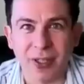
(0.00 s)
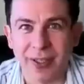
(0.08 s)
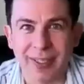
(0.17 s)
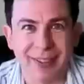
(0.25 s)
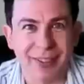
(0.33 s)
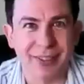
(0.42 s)

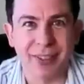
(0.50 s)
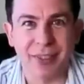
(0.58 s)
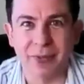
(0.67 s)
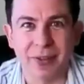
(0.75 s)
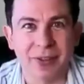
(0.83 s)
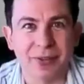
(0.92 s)
is just a
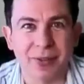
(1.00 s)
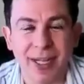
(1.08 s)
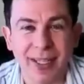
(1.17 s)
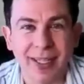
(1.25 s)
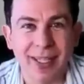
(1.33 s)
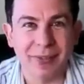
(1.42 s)
nervous
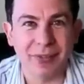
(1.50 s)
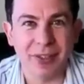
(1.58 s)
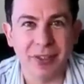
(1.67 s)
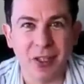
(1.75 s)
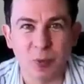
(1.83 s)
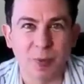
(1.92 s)
wreck, and I've seen mm.
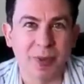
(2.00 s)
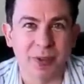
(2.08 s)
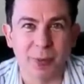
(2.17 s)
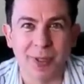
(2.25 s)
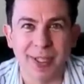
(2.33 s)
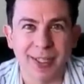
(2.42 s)
hospitals
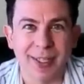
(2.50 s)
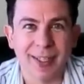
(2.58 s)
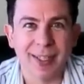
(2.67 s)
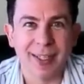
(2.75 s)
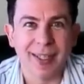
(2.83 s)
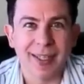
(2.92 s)
where
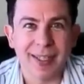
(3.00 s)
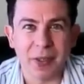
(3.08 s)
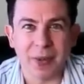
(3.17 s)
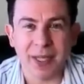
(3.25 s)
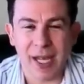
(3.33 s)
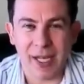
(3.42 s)
you know
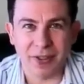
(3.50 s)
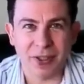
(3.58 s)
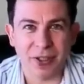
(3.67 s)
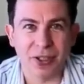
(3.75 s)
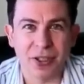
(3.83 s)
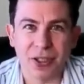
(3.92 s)
cats
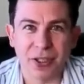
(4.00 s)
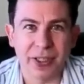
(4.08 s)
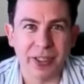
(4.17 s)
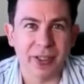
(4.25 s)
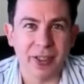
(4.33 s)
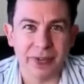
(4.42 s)
just chill in the
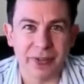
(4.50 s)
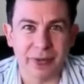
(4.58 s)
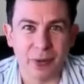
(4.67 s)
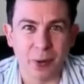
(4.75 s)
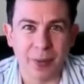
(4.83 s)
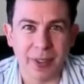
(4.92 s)
consult
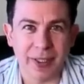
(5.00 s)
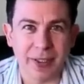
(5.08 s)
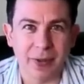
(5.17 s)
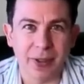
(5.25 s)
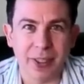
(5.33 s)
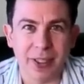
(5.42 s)
room and let
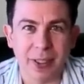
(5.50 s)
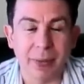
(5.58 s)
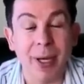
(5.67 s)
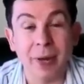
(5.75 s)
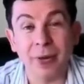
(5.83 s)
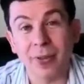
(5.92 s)
you look in their
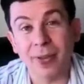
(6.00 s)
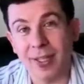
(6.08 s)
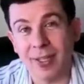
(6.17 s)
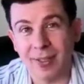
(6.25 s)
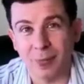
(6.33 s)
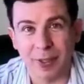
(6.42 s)
mouth,
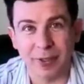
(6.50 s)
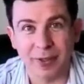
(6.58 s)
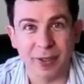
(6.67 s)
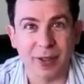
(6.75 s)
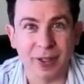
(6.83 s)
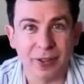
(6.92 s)
and oh. where
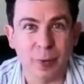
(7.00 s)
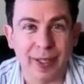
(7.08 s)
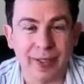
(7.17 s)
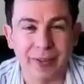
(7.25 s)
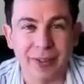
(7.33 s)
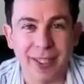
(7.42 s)
dogs wag
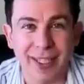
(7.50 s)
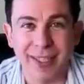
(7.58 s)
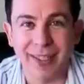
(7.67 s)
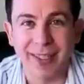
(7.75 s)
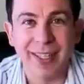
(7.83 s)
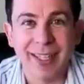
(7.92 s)
their
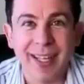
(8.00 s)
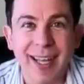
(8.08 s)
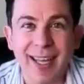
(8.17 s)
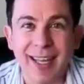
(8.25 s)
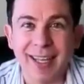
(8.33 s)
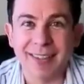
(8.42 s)
tail.
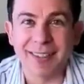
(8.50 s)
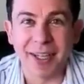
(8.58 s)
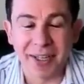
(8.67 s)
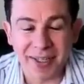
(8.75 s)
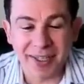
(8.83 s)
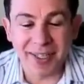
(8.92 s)
And it's
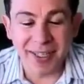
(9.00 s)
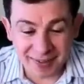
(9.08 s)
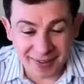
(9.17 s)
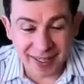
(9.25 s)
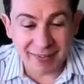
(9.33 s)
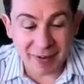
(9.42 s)
a and
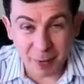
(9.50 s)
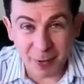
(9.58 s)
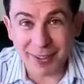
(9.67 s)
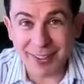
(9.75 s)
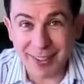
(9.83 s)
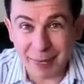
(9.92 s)
having
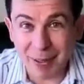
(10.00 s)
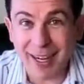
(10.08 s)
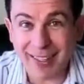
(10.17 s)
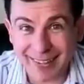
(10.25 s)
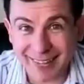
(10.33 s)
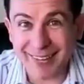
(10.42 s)
worked in the
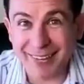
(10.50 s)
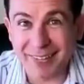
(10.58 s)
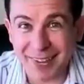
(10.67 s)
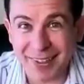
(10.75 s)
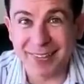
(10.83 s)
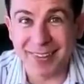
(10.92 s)
back of
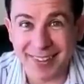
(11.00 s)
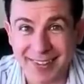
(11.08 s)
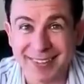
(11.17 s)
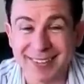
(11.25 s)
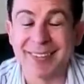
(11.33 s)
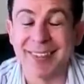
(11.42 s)
all of
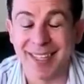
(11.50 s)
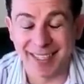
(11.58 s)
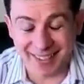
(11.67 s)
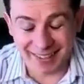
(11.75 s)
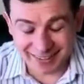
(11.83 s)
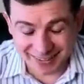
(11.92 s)
these, I
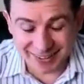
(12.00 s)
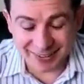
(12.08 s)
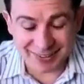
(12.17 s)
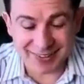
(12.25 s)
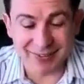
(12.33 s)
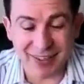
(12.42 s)
guarantee yeah. you,
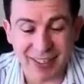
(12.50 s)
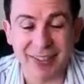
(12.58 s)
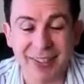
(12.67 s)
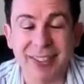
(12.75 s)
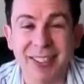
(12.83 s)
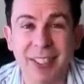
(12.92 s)
it's the
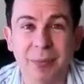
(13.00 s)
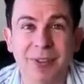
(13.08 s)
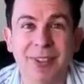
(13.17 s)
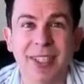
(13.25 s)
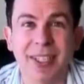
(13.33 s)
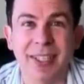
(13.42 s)
veterinary team's
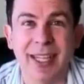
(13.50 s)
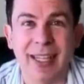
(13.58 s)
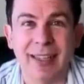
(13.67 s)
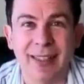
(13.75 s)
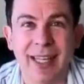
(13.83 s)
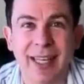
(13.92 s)
skill in
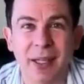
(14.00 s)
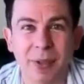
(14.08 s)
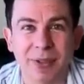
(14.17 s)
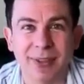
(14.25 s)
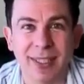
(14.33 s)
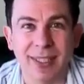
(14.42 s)
handling
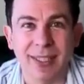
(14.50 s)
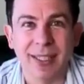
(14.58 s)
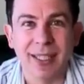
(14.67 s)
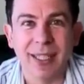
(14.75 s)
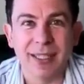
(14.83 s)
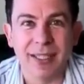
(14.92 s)
animals that
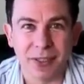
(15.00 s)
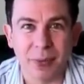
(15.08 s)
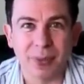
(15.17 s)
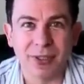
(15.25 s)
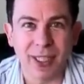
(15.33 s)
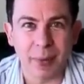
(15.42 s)

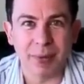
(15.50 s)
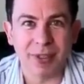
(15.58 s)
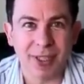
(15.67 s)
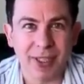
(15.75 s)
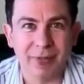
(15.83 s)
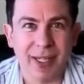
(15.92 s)
determines ninety
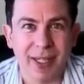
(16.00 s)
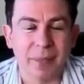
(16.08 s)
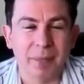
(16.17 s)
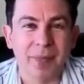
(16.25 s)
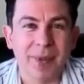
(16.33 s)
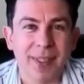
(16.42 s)
percent of that.
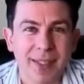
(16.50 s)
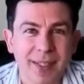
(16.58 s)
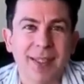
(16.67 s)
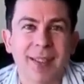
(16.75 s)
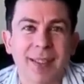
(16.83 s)
Yeah.